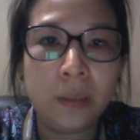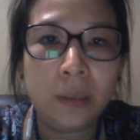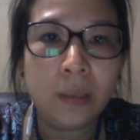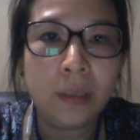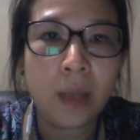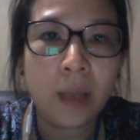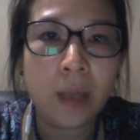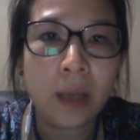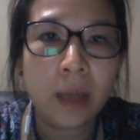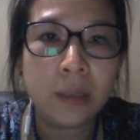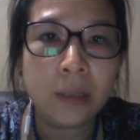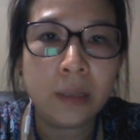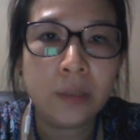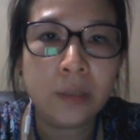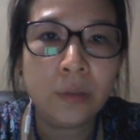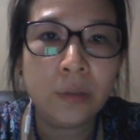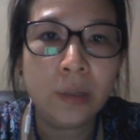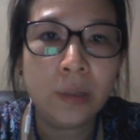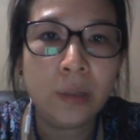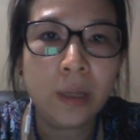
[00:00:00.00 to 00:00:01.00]

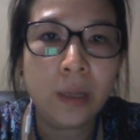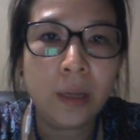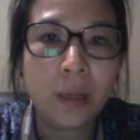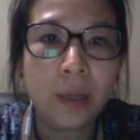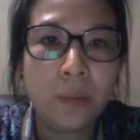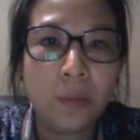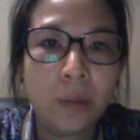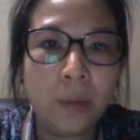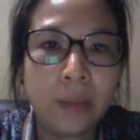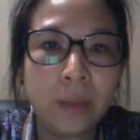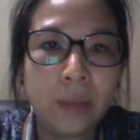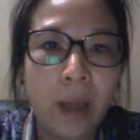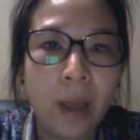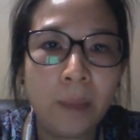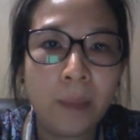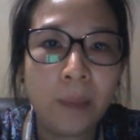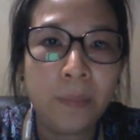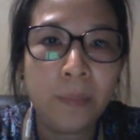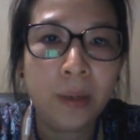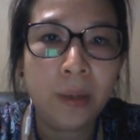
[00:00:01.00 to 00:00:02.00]
actually what
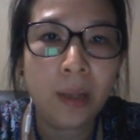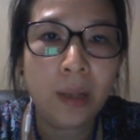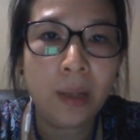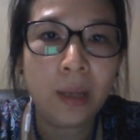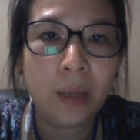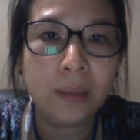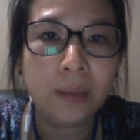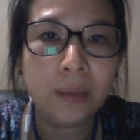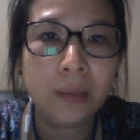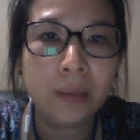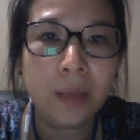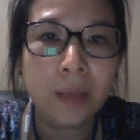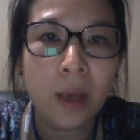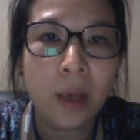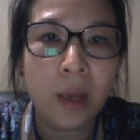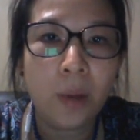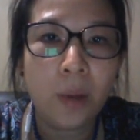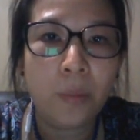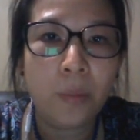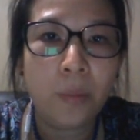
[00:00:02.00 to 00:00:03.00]
happened is
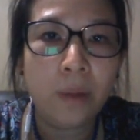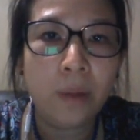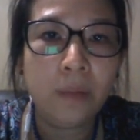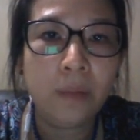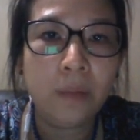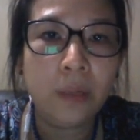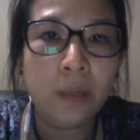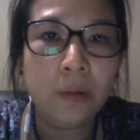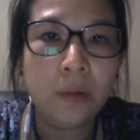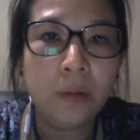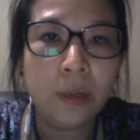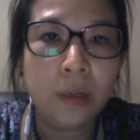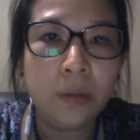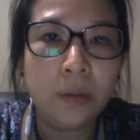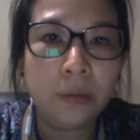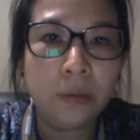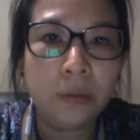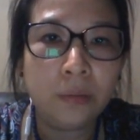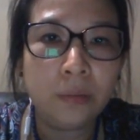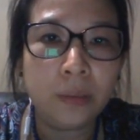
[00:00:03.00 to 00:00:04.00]
when we do the goods
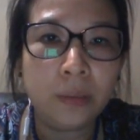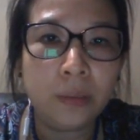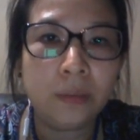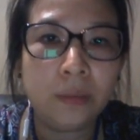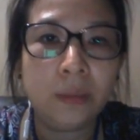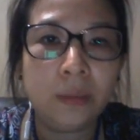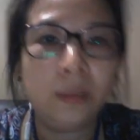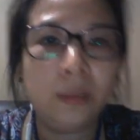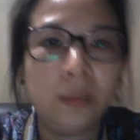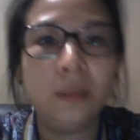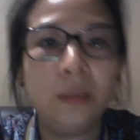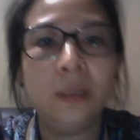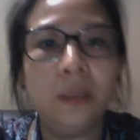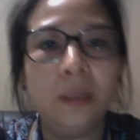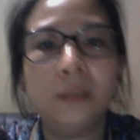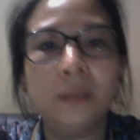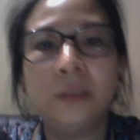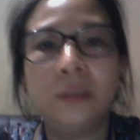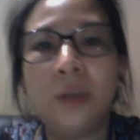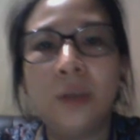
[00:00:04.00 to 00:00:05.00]
receipt, the
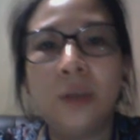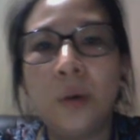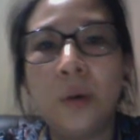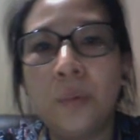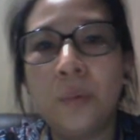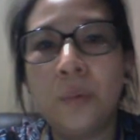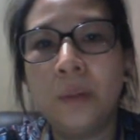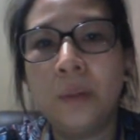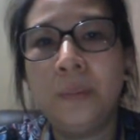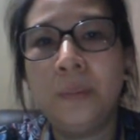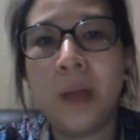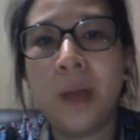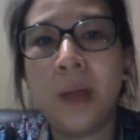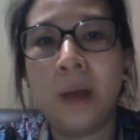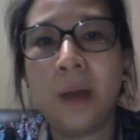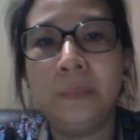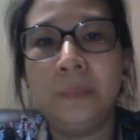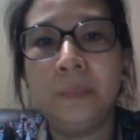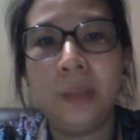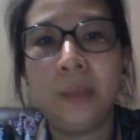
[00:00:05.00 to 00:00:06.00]
stock will be
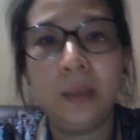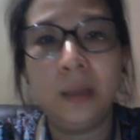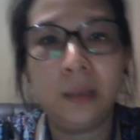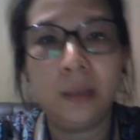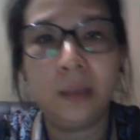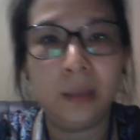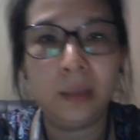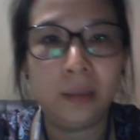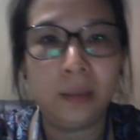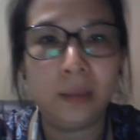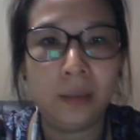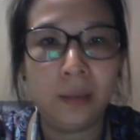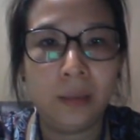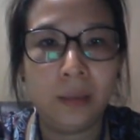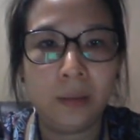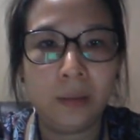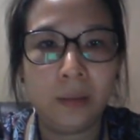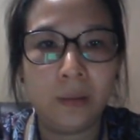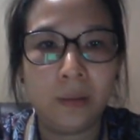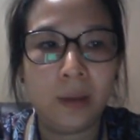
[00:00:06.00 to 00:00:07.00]
updated.
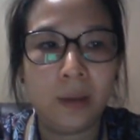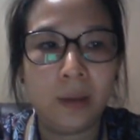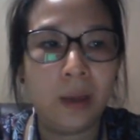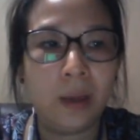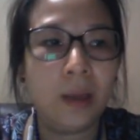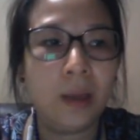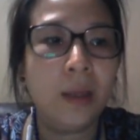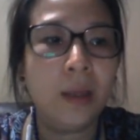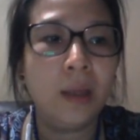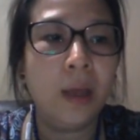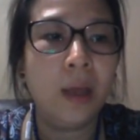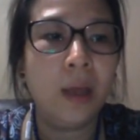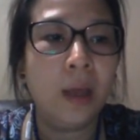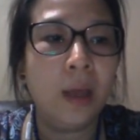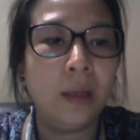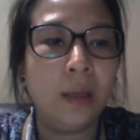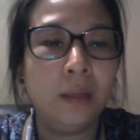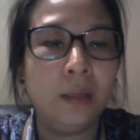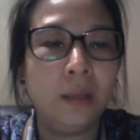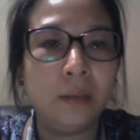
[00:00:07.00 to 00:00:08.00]
Okay,
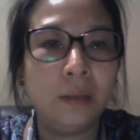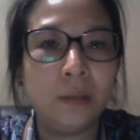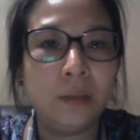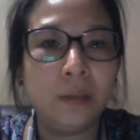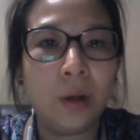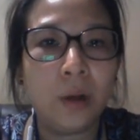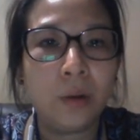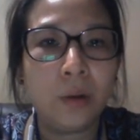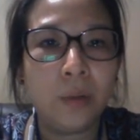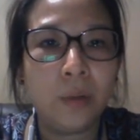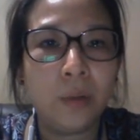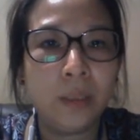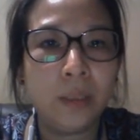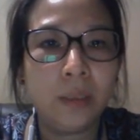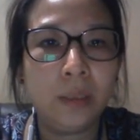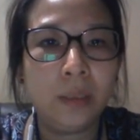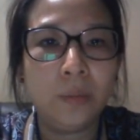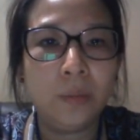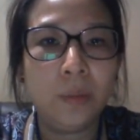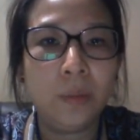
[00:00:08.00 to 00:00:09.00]
the stock quantity
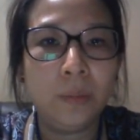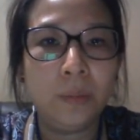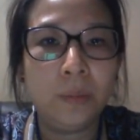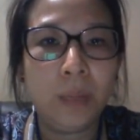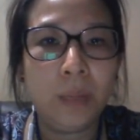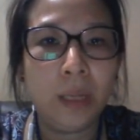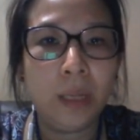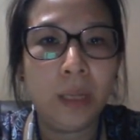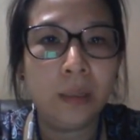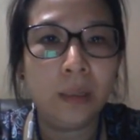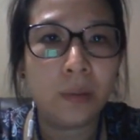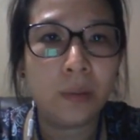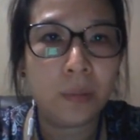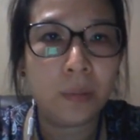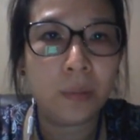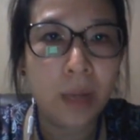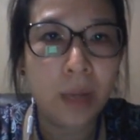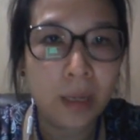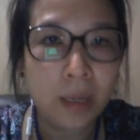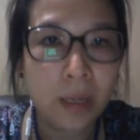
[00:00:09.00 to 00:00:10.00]
will be
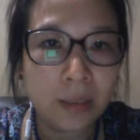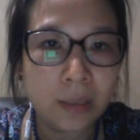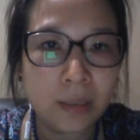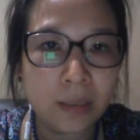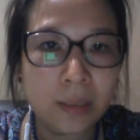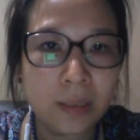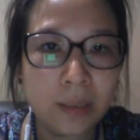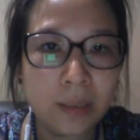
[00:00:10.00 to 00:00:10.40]
increased,